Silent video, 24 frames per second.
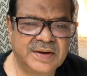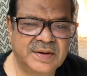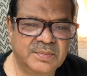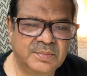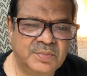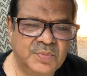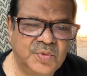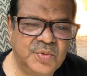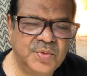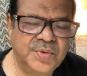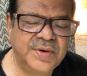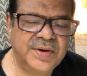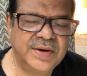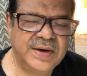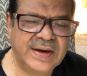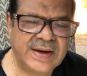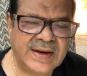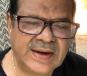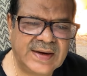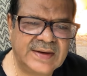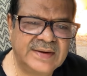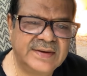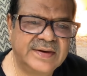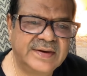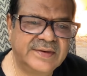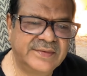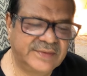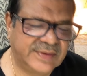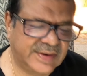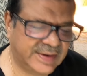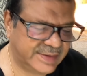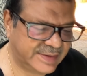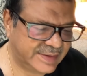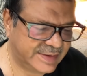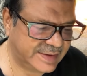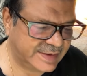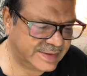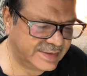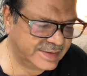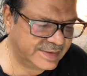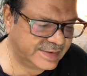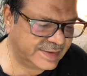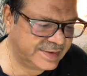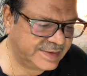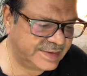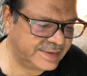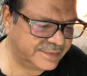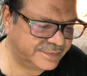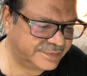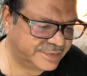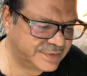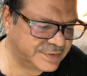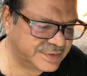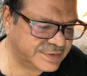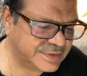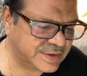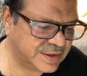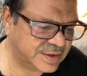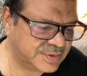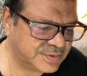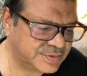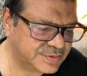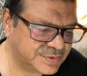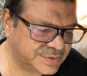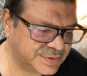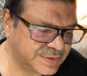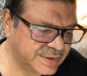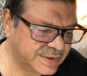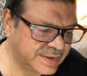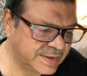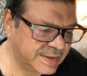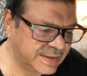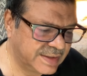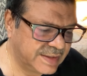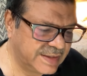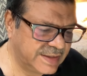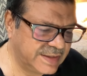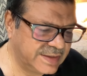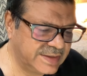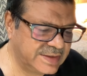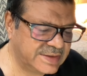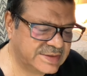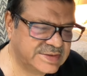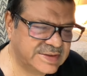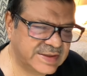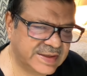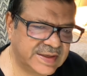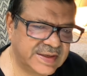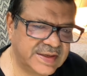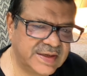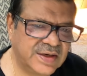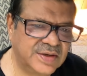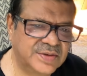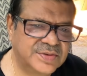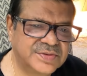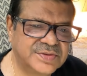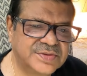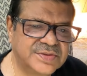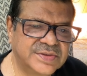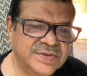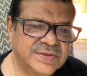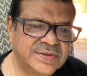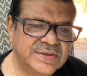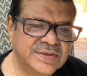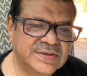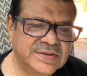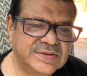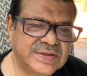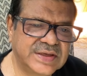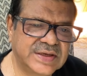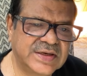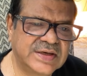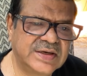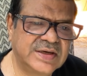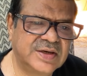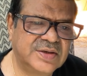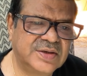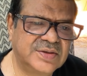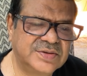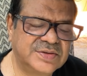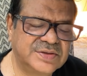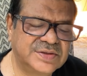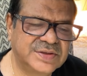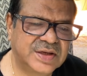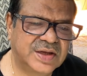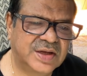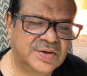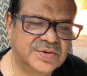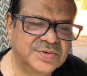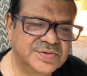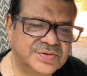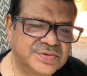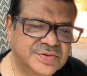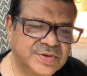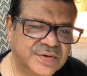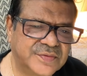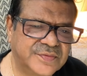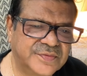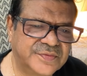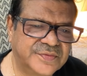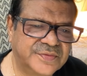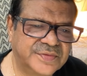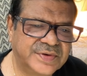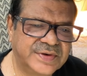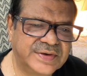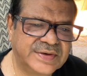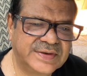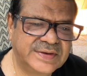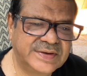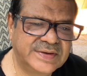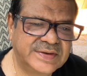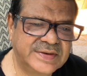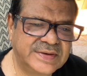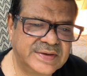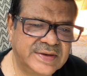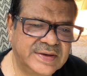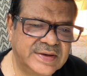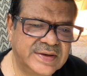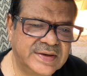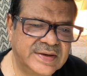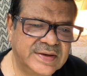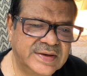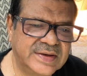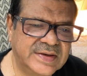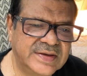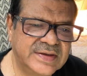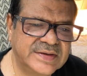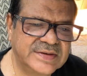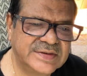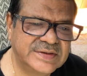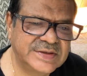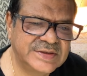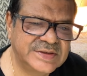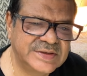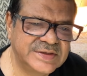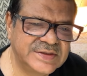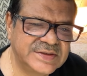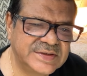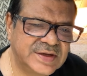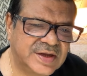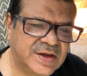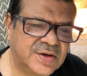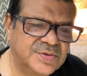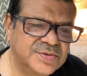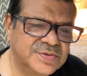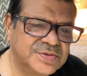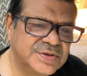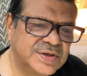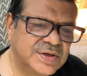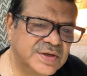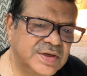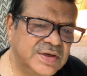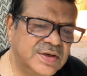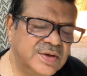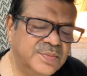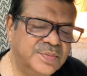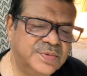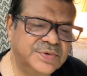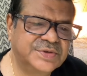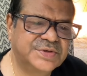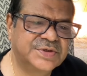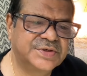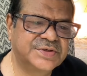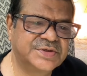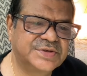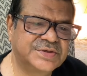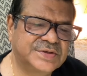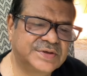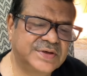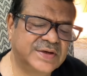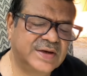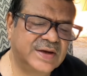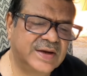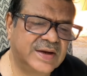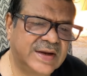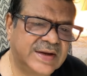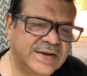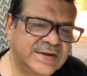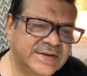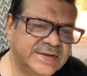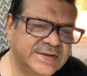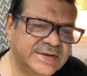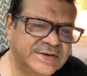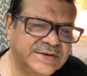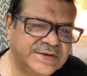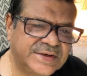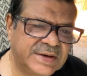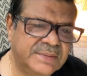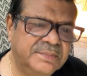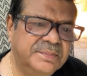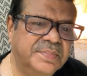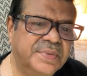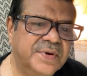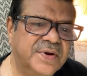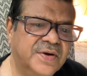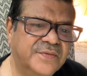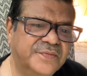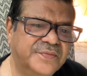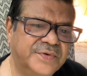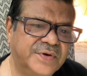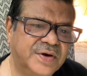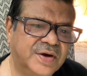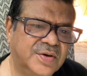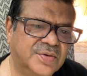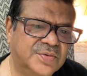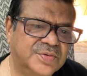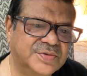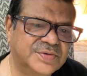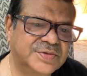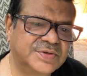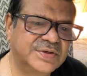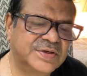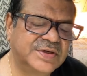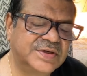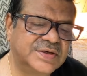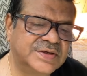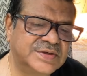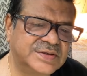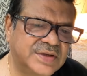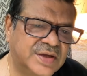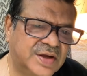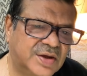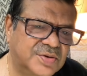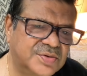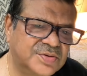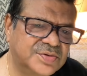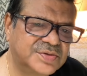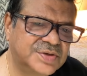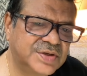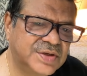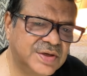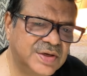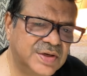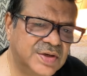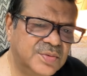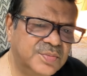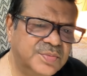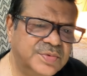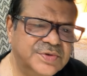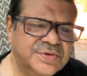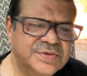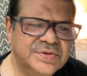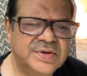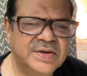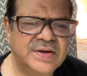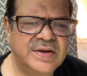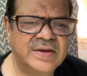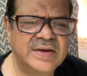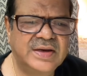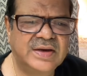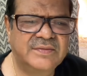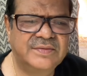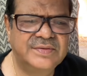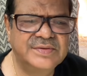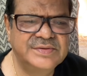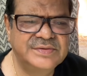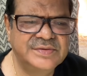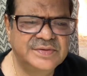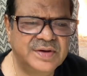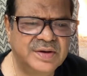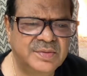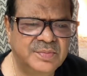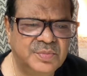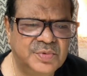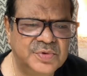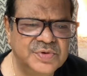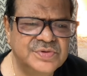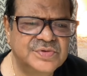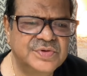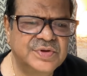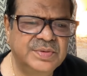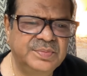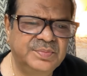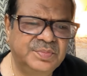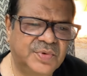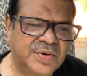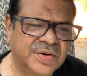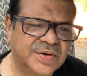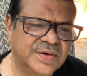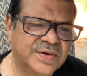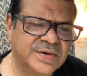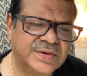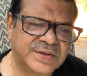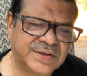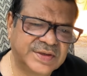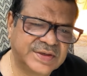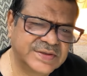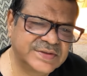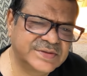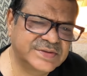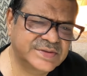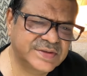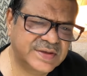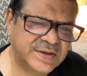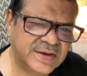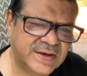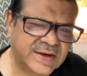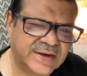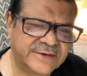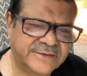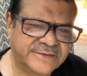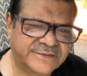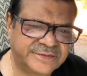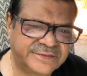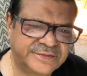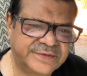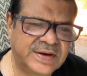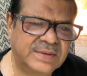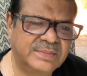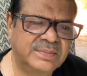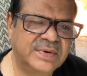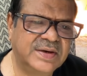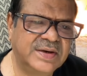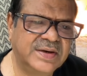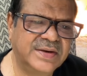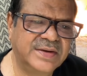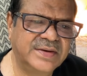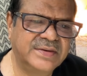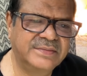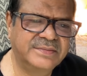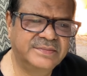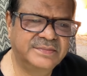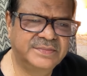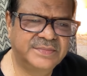moon and dragon head in the first house. In the second house is the house of, it is the house which is like the temple of your house. It is the house which governs most of the important things, like family,